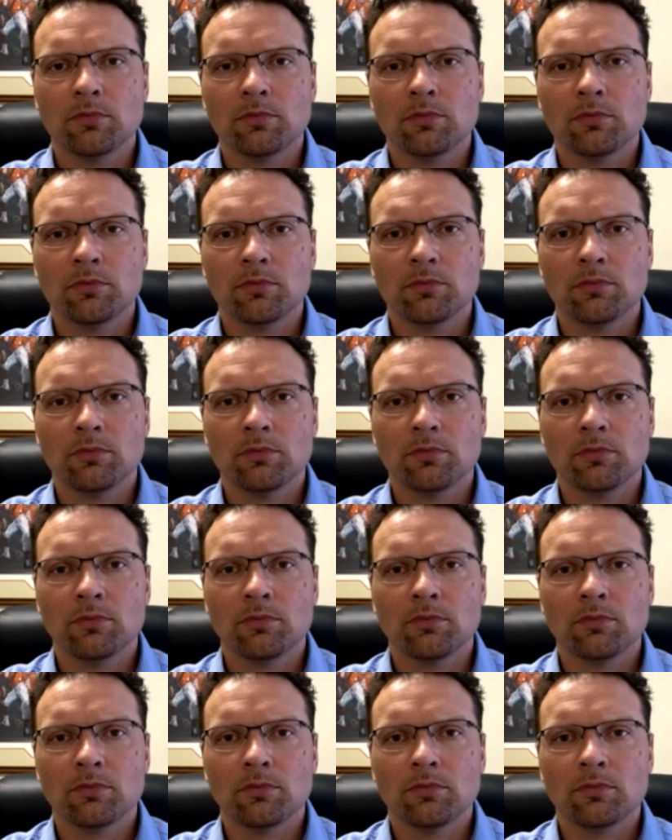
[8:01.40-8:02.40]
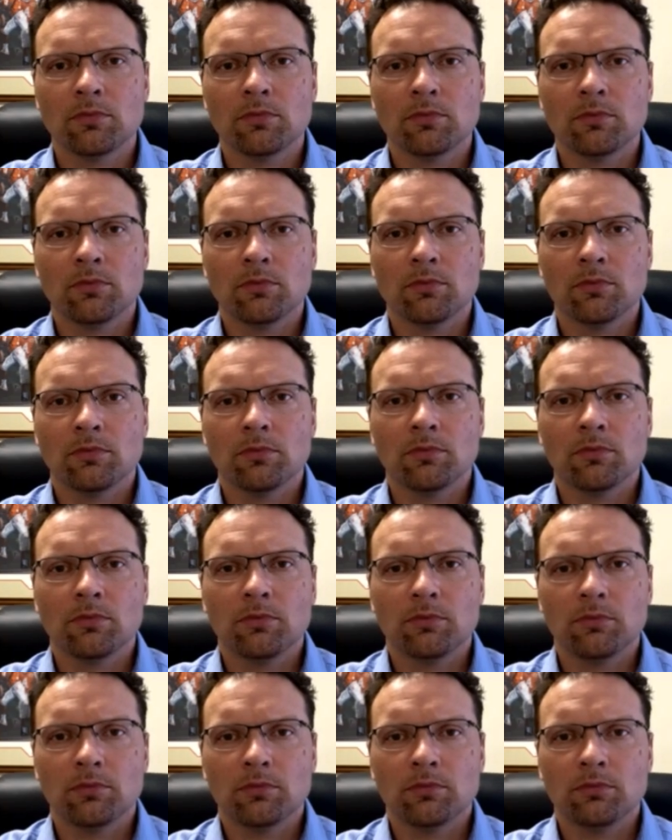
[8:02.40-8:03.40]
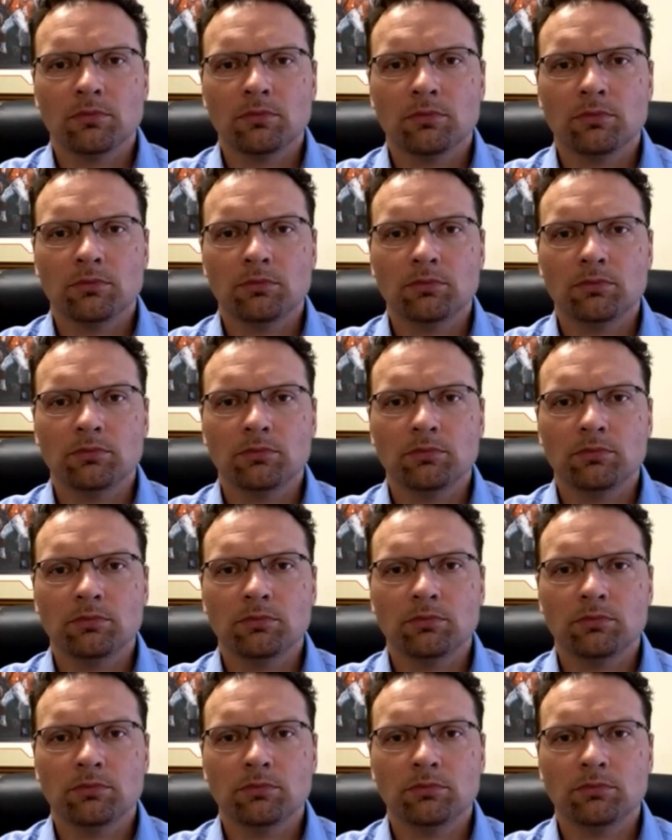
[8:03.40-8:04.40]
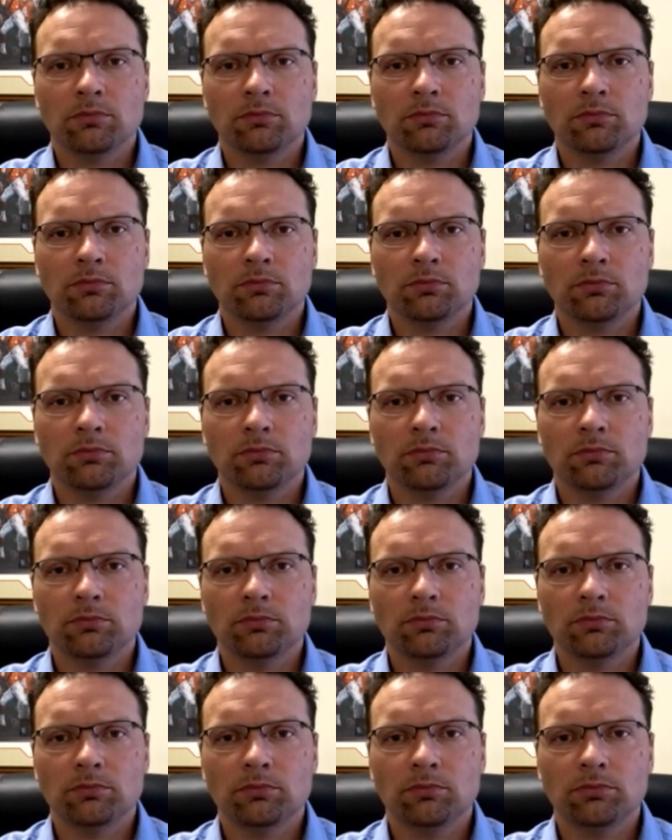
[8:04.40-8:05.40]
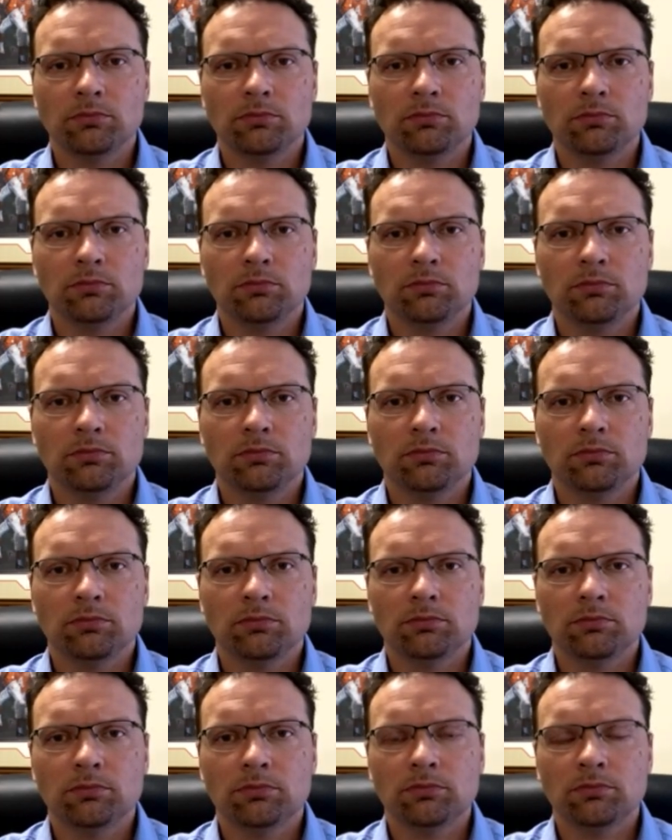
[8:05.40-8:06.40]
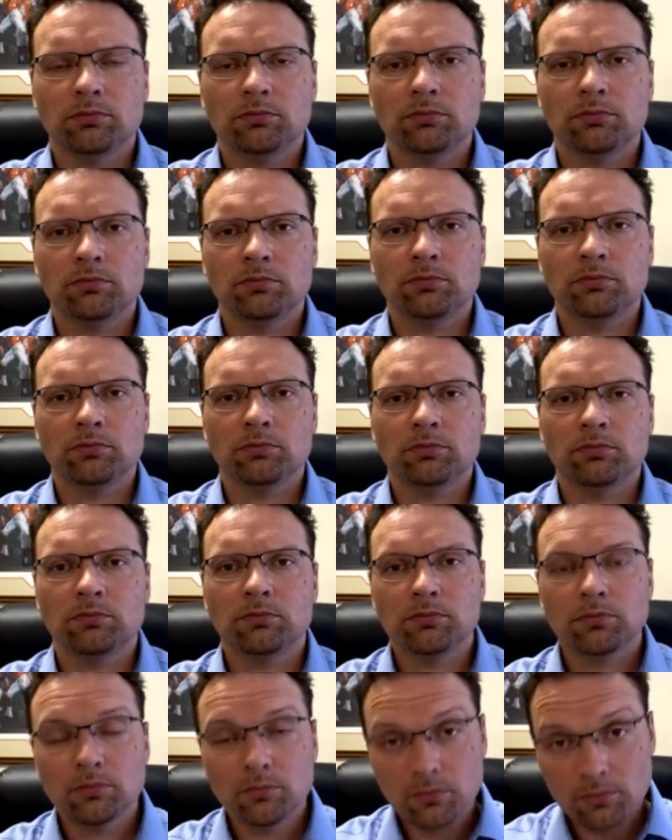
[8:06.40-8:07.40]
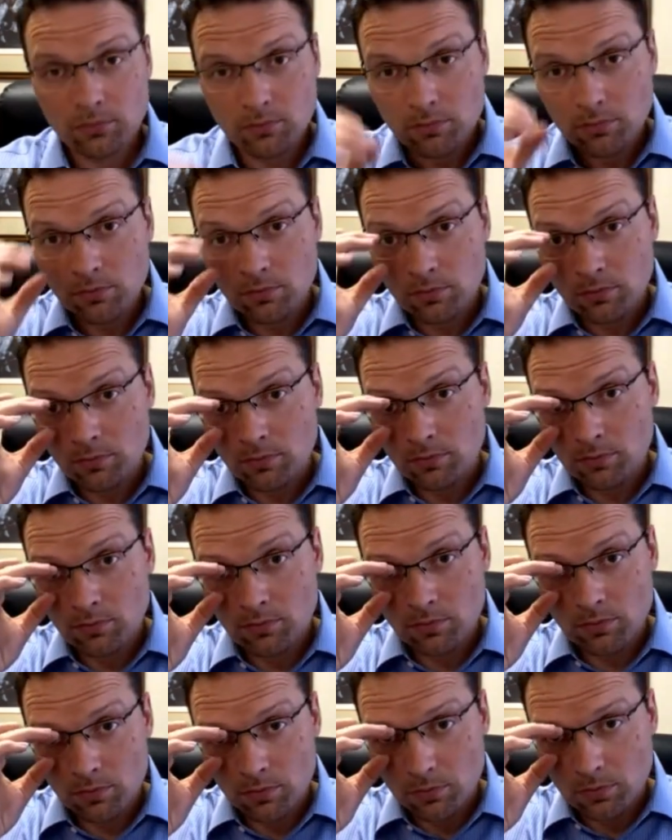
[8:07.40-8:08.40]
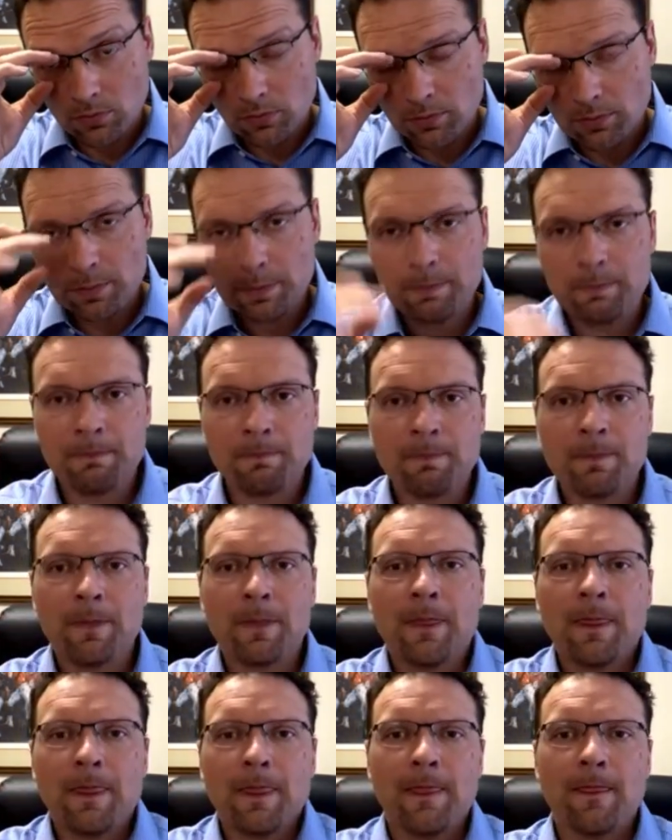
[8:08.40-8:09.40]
(silent)